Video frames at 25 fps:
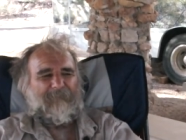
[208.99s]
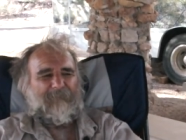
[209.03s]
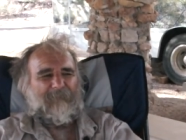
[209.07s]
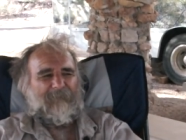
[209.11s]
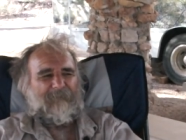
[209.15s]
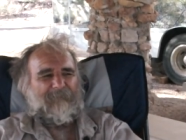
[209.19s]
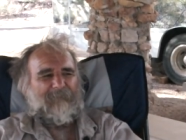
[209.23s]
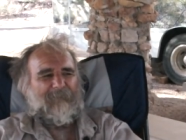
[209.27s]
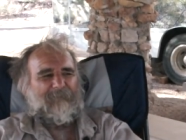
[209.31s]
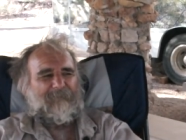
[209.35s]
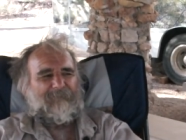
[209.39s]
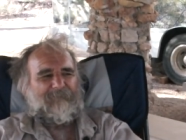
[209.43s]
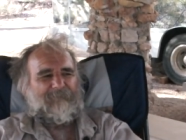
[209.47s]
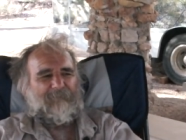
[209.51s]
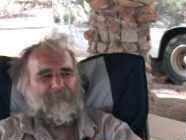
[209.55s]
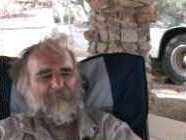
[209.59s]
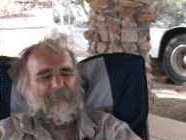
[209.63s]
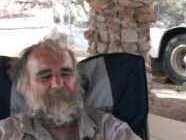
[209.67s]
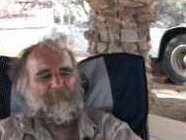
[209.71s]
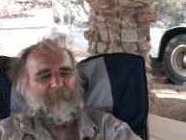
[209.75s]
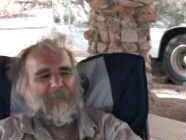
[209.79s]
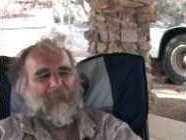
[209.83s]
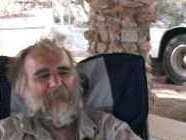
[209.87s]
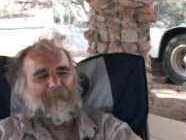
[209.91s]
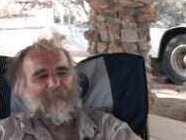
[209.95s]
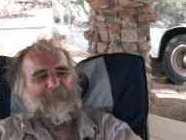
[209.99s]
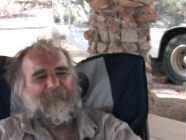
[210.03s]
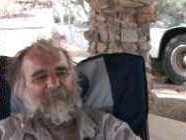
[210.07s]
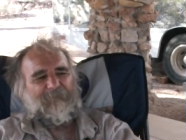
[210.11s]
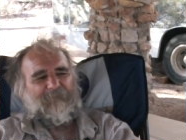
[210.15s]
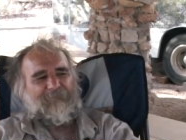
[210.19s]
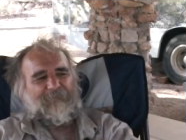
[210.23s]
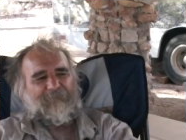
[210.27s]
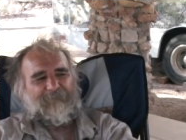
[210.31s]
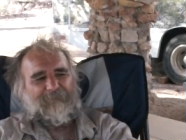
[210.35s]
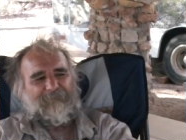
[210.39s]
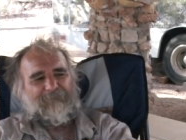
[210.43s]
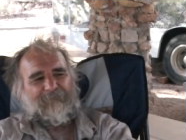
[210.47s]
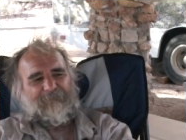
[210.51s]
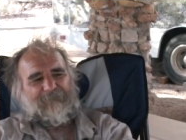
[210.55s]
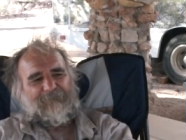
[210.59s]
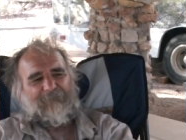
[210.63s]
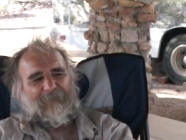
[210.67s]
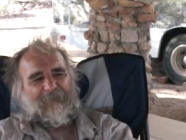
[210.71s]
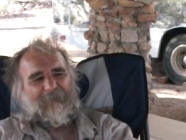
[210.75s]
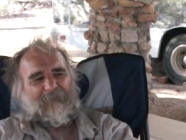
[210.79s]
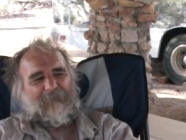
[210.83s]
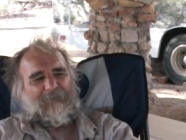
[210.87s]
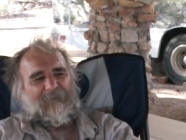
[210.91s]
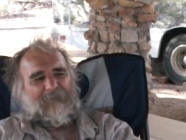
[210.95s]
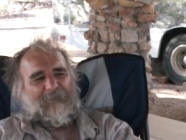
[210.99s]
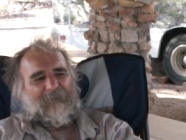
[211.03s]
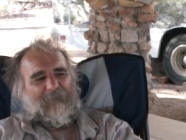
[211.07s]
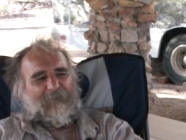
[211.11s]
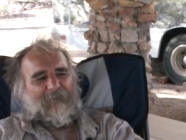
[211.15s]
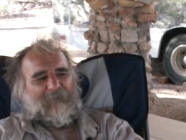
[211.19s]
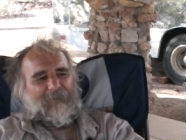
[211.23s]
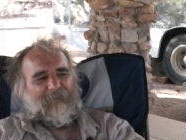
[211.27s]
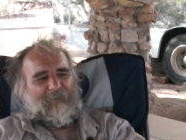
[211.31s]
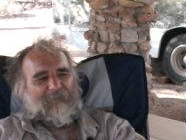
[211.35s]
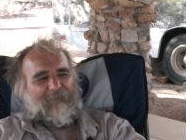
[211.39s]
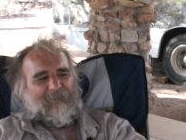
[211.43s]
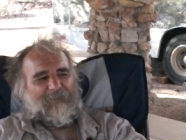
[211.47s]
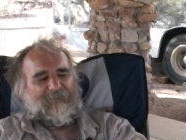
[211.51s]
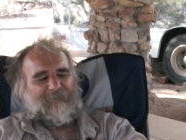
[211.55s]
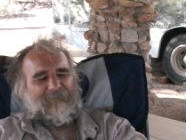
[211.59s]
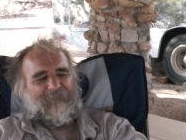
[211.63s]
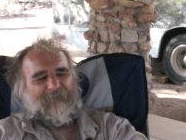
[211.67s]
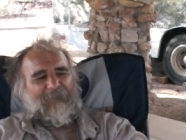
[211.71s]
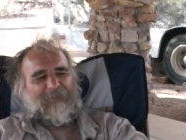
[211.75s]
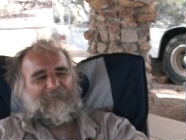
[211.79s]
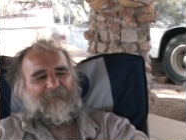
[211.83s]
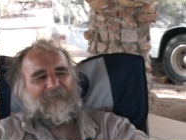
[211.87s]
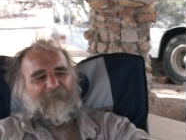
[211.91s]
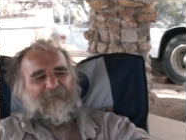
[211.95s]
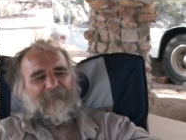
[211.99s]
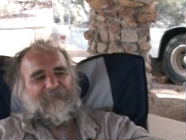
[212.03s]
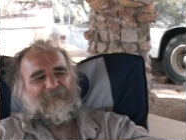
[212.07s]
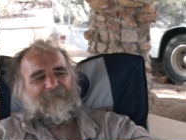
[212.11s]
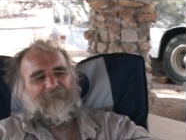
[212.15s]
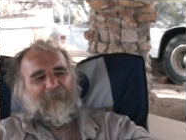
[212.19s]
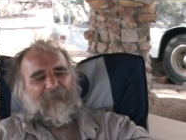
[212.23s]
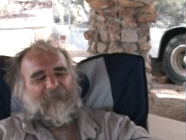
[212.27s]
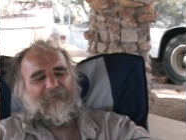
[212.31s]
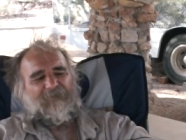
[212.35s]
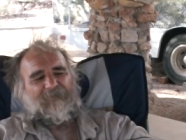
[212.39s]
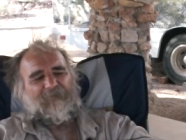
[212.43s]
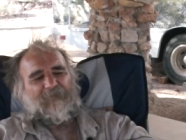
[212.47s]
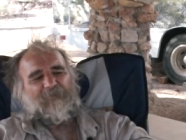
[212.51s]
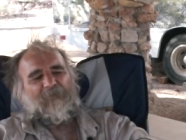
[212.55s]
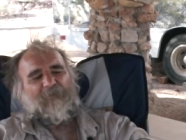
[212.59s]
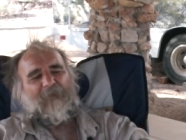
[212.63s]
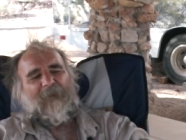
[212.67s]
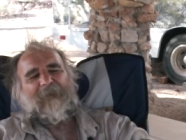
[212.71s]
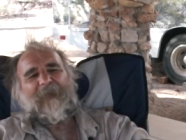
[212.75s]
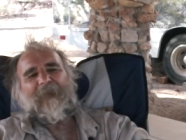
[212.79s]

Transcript: and then, so Bob Schultz say, listen, I think he's lying to you.